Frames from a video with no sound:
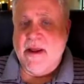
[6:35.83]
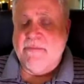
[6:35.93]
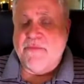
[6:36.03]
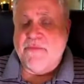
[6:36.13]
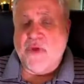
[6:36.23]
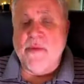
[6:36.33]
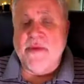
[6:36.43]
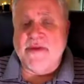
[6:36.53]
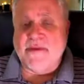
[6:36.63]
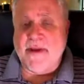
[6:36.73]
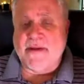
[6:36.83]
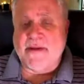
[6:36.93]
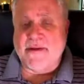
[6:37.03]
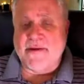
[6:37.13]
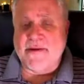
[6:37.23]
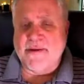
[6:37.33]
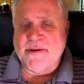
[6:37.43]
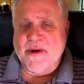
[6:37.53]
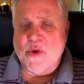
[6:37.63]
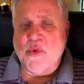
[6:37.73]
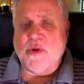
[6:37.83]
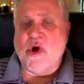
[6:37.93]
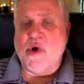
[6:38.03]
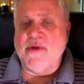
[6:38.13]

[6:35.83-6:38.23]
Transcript: the home inspector will always